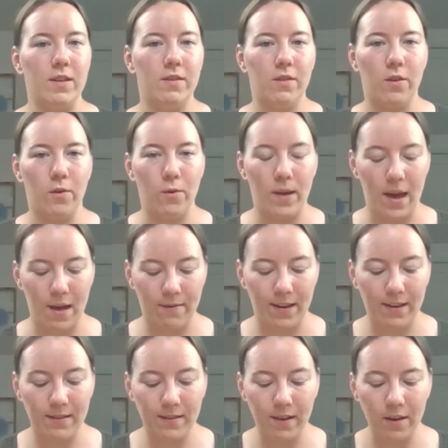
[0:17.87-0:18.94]
So we have a
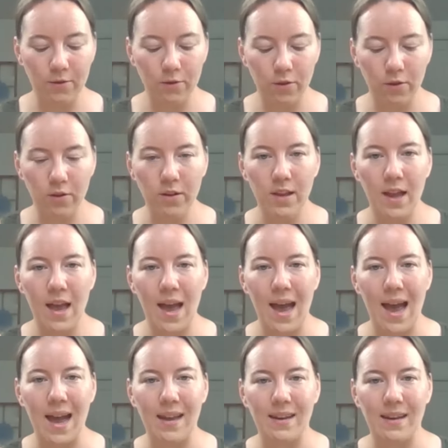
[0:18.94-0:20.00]
central
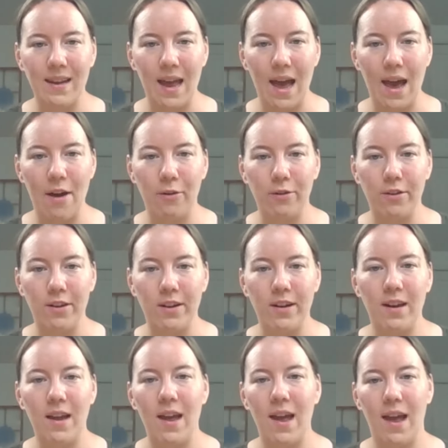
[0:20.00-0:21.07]
and an outer
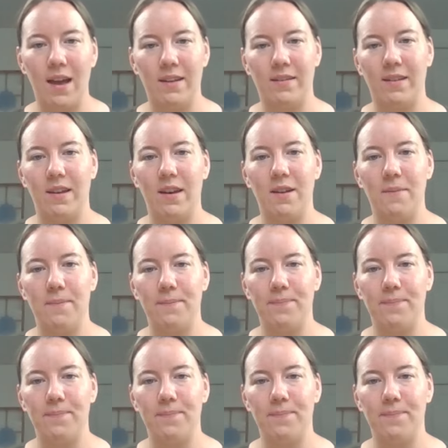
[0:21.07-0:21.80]
hexagon